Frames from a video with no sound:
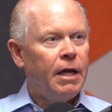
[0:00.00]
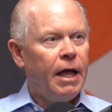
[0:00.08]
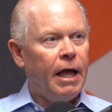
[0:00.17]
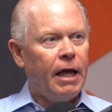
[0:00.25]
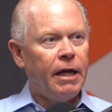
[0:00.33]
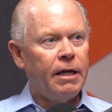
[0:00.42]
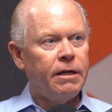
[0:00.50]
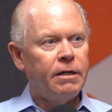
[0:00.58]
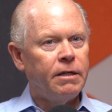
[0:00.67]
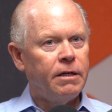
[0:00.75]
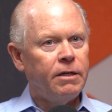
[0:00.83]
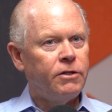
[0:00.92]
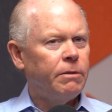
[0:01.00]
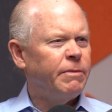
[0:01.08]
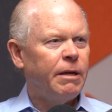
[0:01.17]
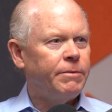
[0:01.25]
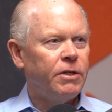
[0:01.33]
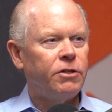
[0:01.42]
And
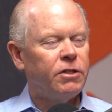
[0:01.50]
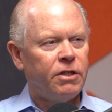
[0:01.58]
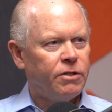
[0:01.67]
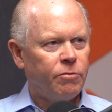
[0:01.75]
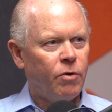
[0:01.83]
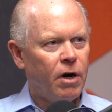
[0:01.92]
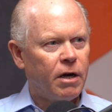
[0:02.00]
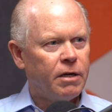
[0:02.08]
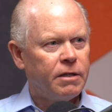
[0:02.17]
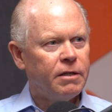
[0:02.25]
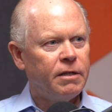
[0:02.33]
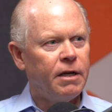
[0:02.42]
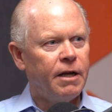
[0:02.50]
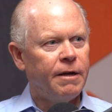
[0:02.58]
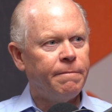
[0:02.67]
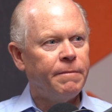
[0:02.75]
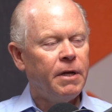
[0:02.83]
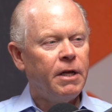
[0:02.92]
sometimes it just doesn't work.
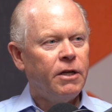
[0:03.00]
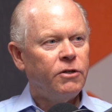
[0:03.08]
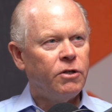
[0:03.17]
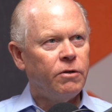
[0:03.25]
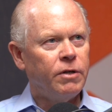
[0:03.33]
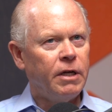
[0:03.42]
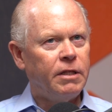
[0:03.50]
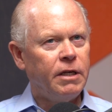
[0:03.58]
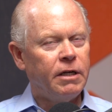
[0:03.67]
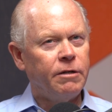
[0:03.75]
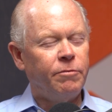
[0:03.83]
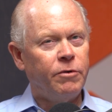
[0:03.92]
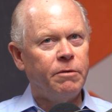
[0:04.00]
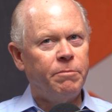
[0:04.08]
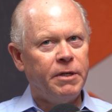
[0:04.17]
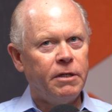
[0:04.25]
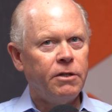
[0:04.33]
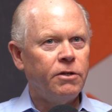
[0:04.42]
So I think I would have
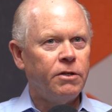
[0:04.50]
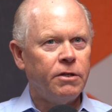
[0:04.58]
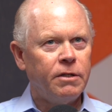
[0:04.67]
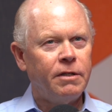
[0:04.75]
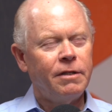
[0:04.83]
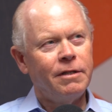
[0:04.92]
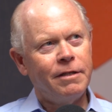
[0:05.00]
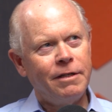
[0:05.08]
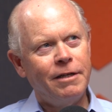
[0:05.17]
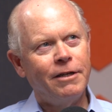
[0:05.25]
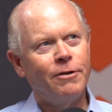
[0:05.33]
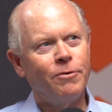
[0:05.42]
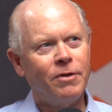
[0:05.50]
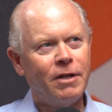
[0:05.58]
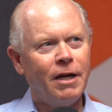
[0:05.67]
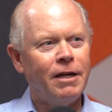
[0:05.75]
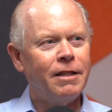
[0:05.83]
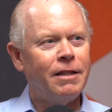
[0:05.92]
been a little,
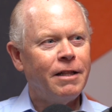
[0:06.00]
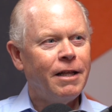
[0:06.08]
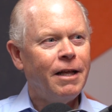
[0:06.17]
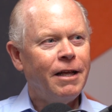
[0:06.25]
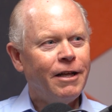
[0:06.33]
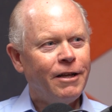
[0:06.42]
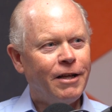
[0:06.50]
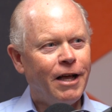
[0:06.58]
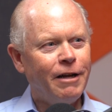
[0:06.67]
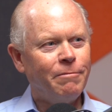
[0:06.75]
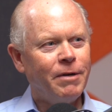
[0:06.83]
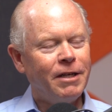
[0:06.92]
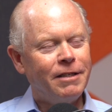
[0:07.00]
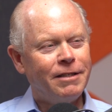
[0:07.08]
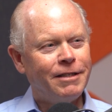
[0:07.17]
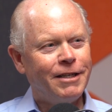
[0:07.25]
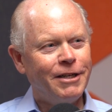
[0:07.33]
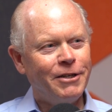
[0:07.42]
kind of gotten my
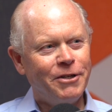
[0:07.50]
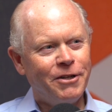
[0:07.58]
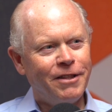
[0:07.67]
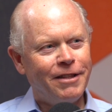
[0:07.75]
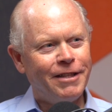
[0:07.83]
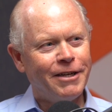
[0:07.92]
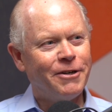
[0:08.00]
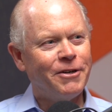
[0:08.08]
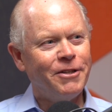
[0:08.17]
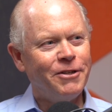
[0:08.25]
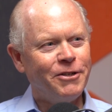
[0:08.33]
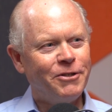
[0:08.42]
skin a little thicker a little